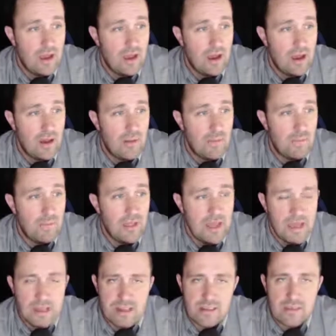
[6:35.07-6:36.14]
Um,
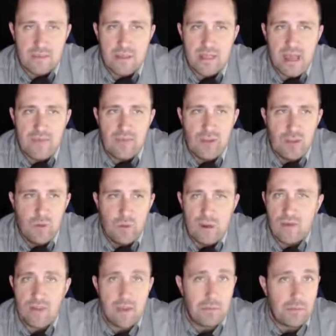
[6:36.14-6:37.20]
doesn't mean they have to do
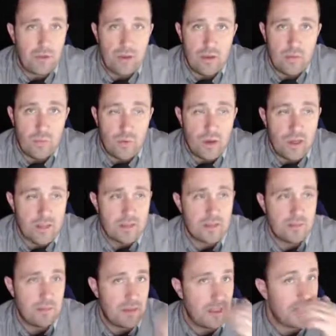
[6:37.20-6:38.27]
whatever the employee
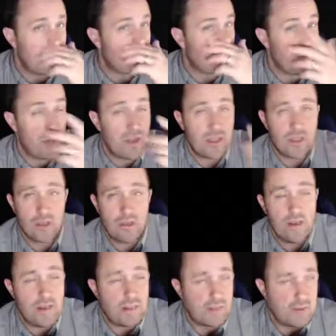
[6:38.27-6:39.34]
wants, but they just have to make sure that
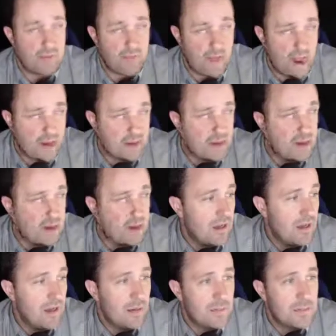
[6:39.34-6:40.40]
it is in fact
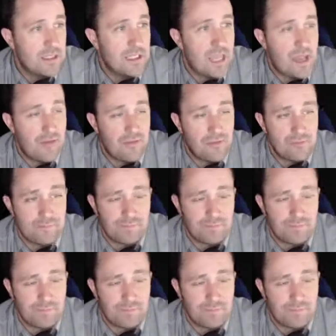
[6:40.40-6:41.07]
um, safe.